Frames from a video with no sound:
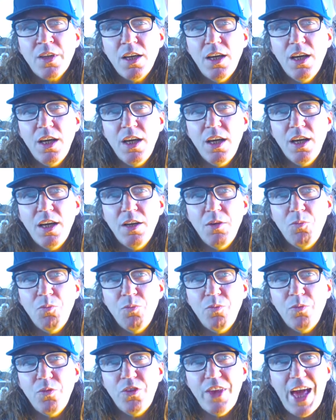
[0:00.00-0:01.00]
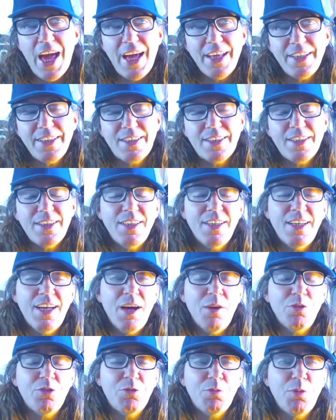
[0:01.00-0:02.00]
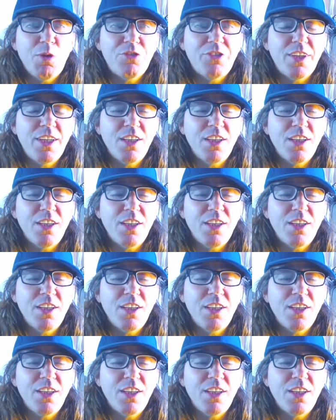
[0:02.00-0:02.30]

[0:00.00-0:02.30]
um, that I was supposed to